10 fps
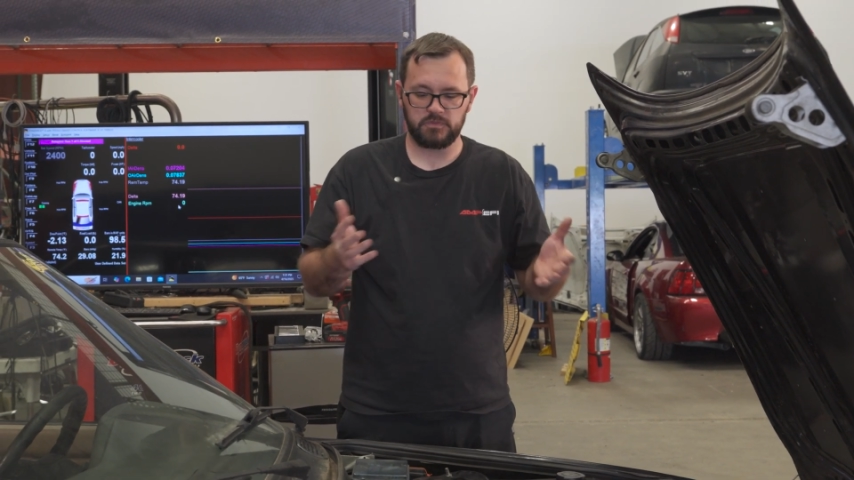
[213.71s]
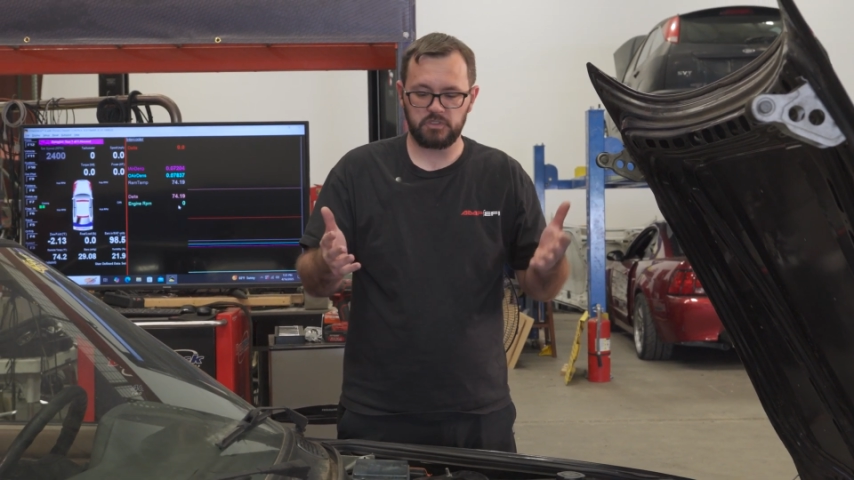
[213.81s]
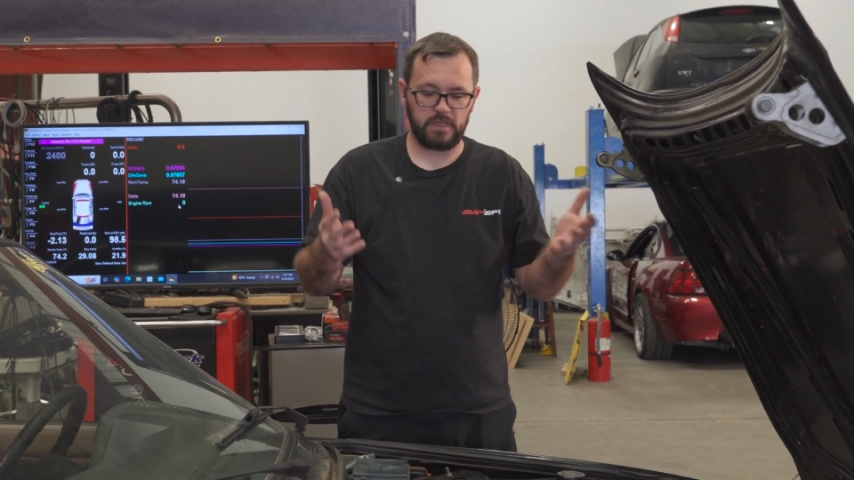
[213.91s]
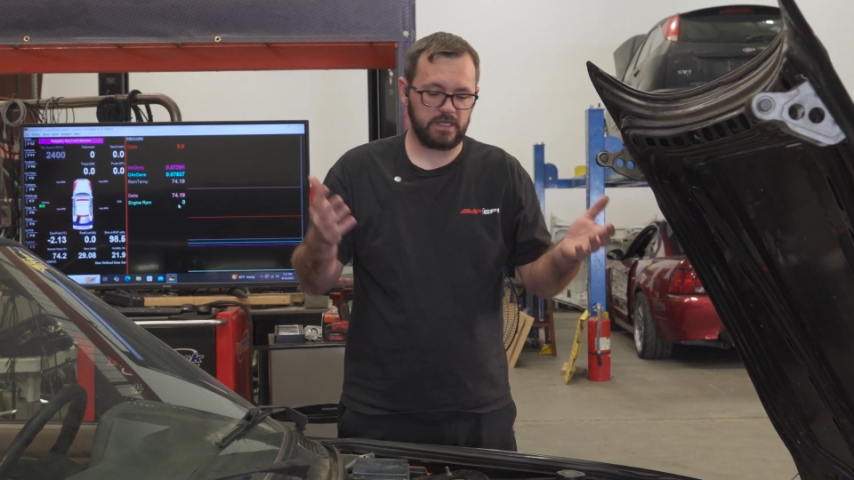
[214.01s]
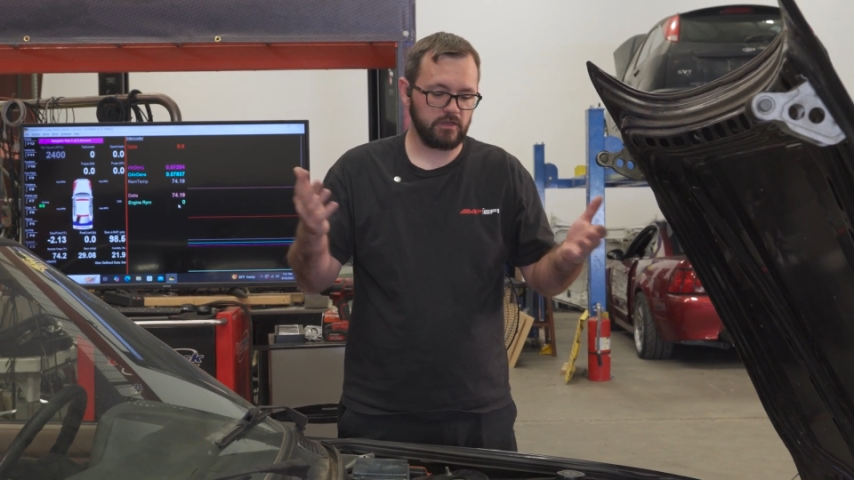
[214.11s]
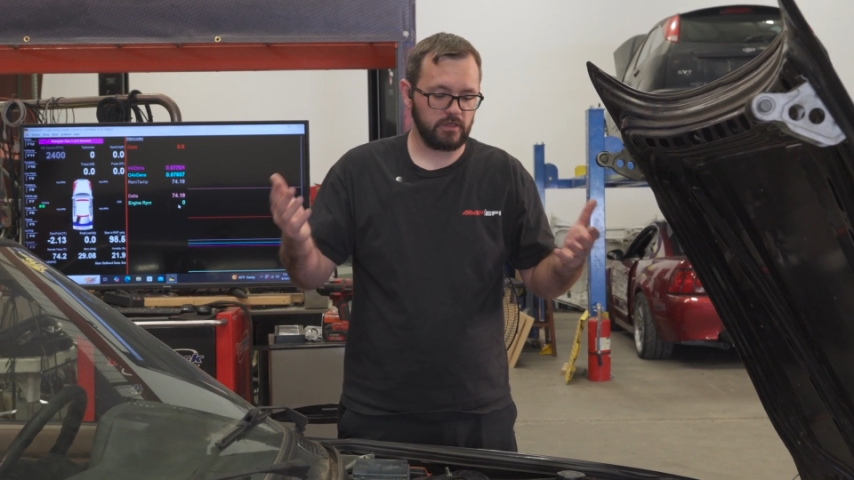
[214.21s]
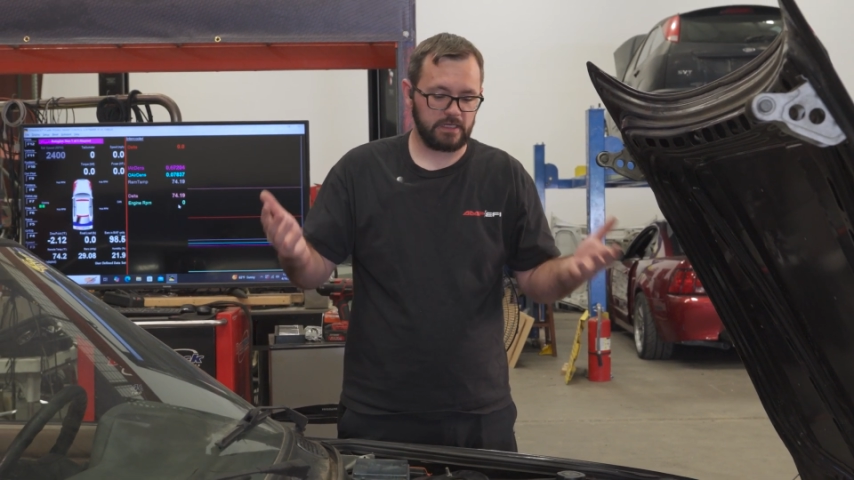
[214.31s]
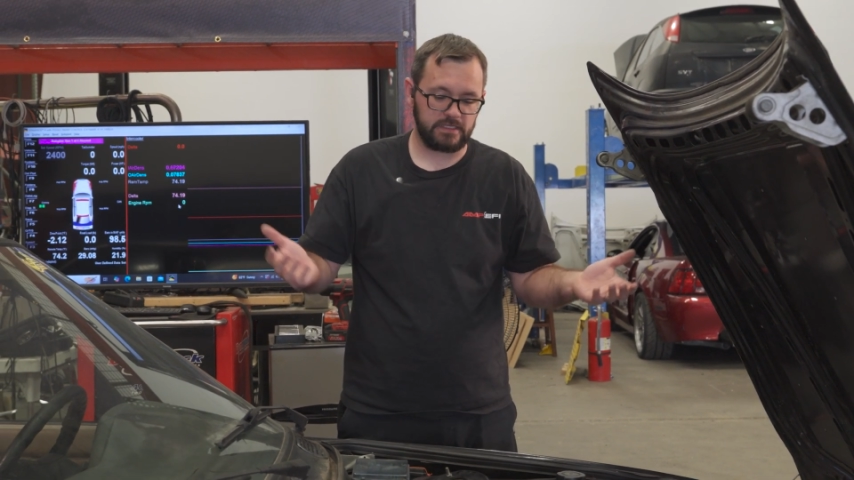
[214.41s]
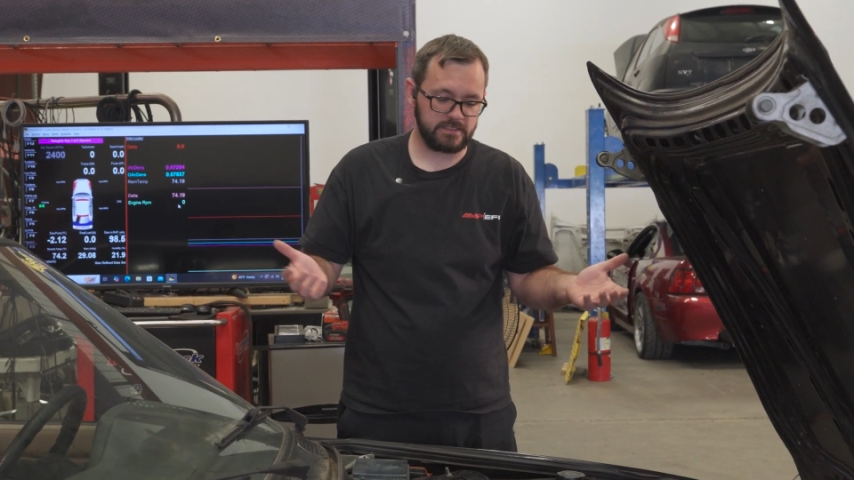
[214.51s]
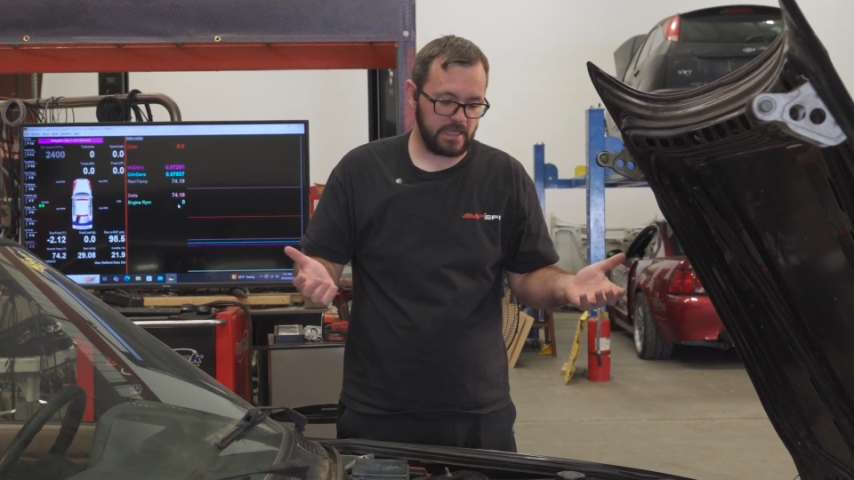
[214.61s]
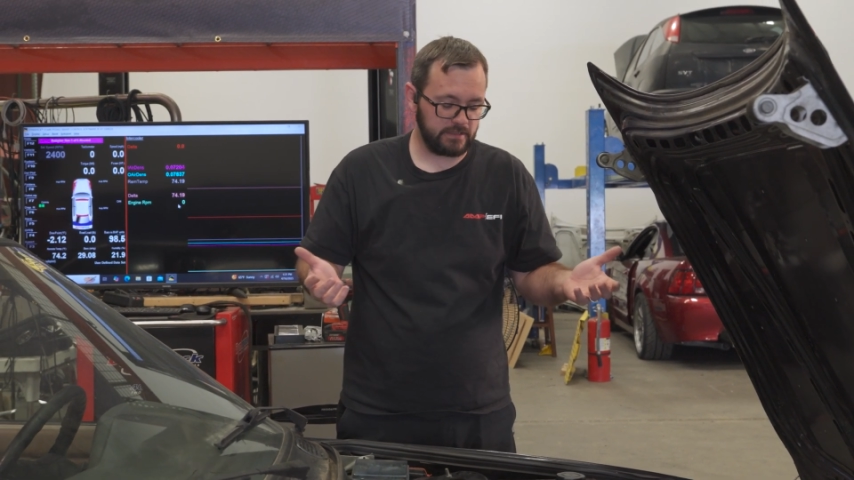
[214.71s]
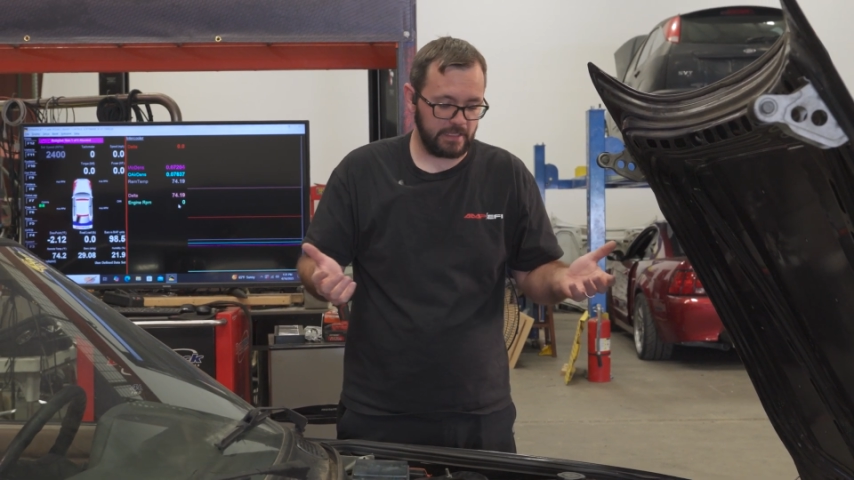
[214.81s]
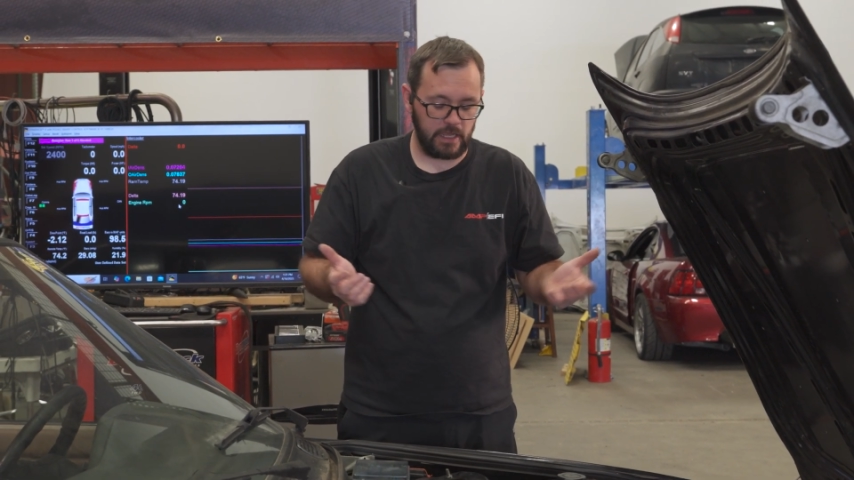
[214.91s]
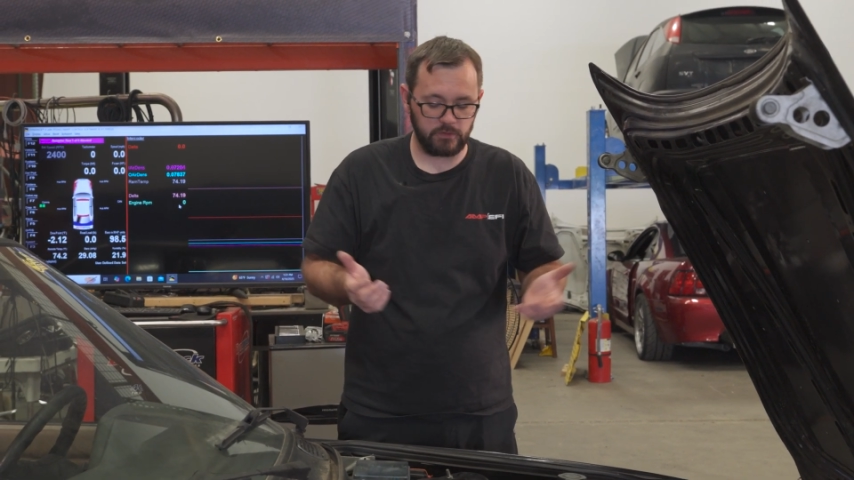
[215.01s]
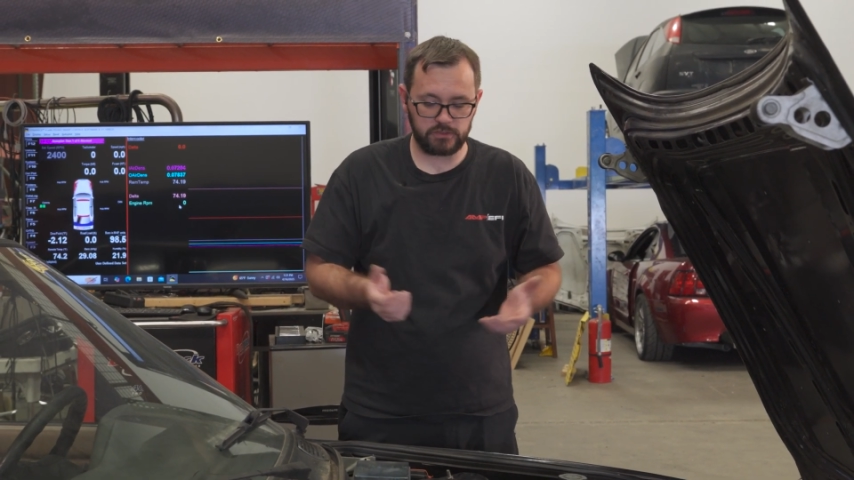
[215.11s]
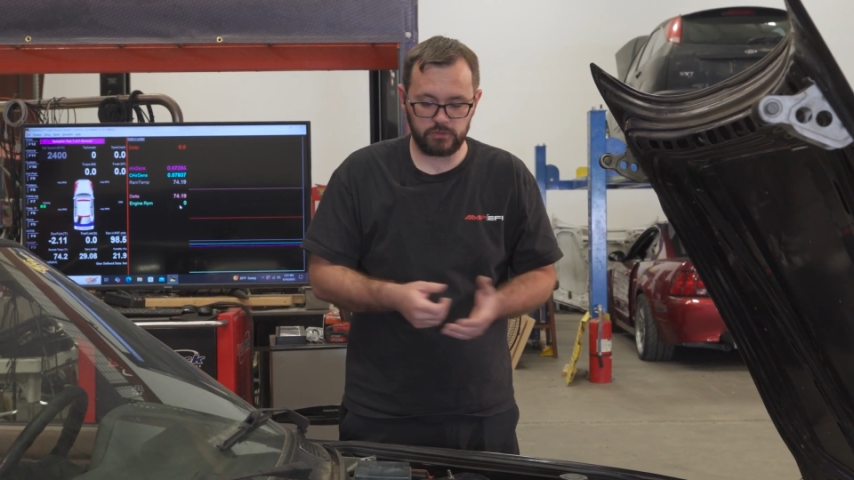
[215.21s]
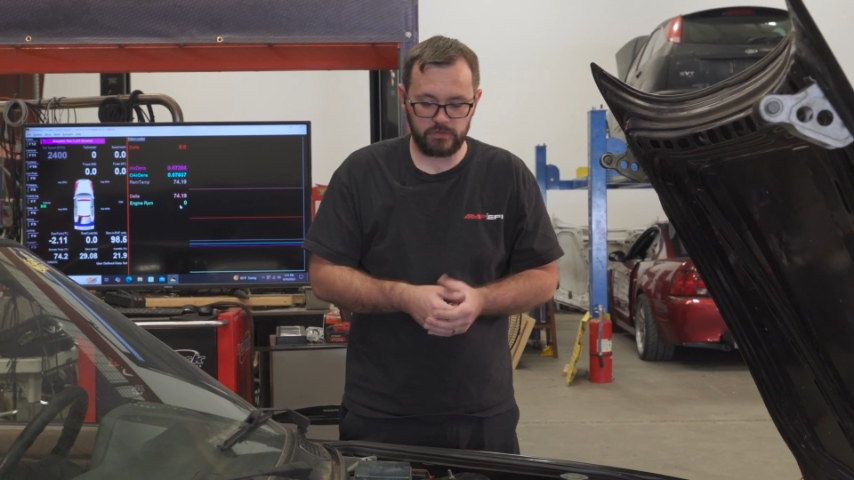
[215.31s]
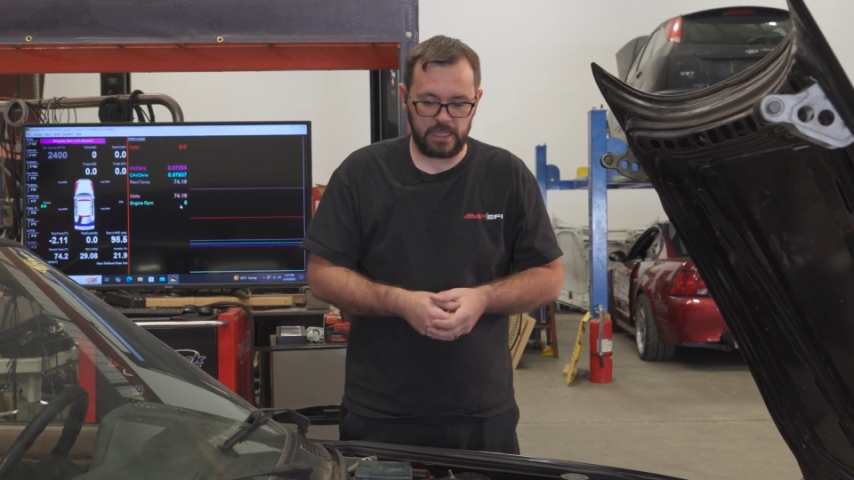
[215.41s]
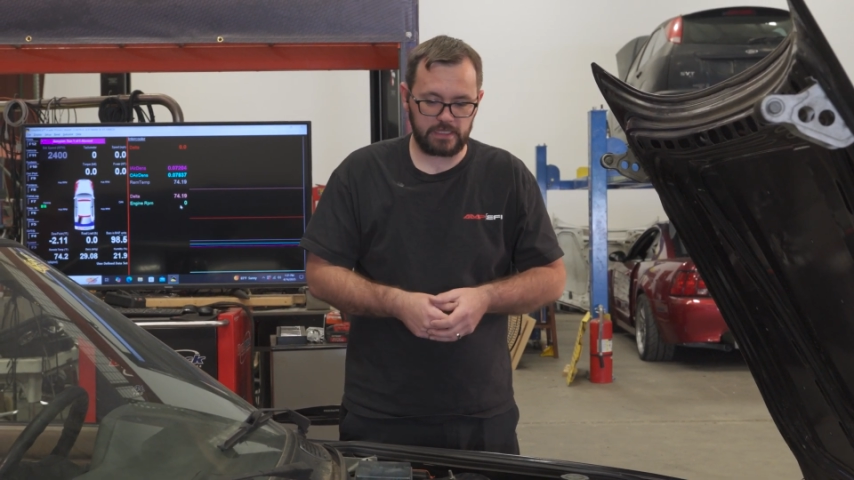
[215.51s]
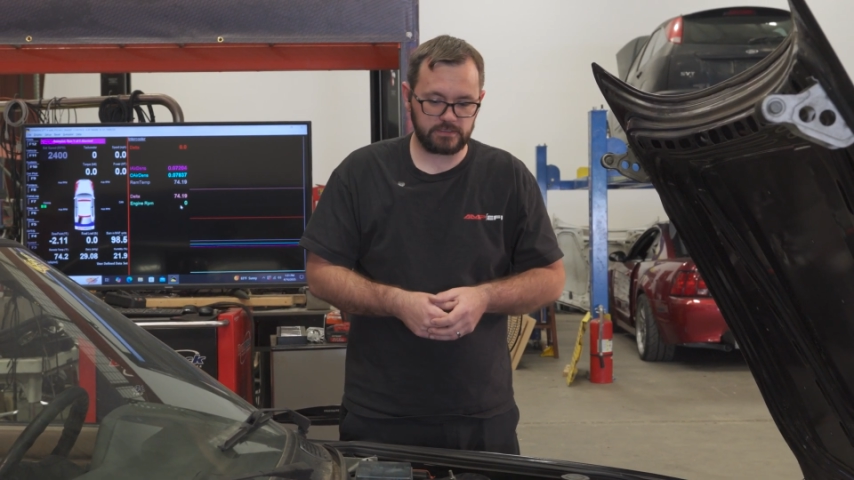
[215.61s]
Debating on exactly how to do
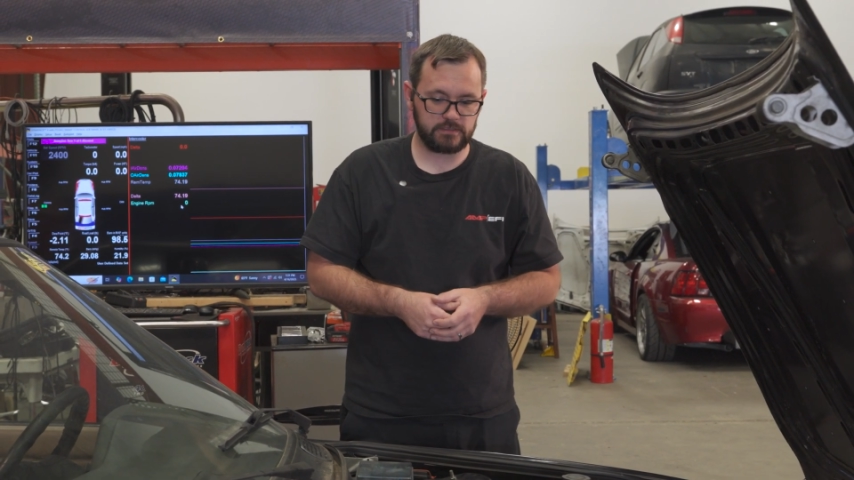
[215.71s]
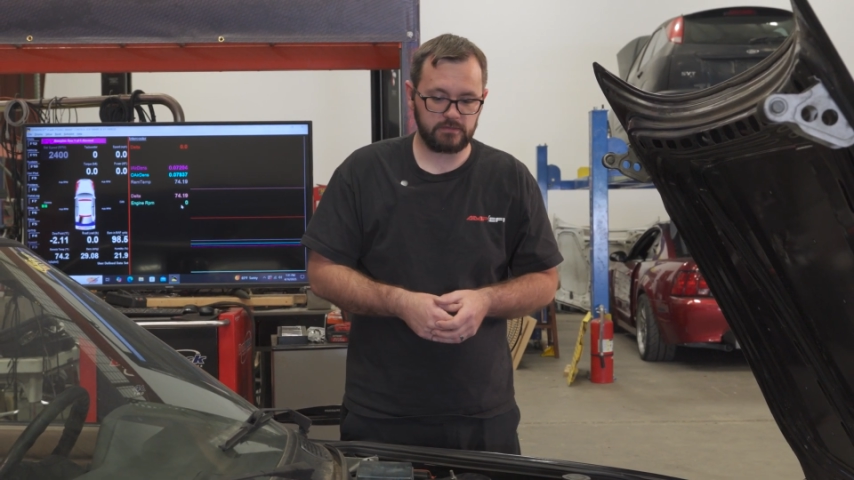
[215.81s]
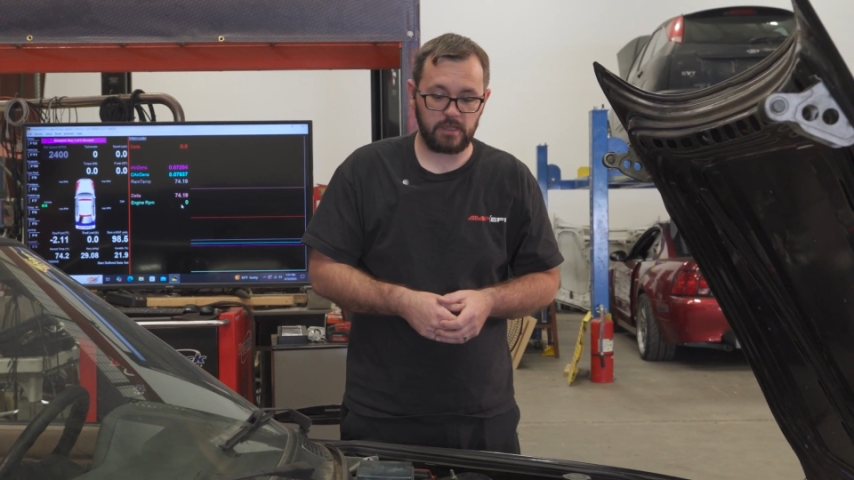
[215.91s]
that.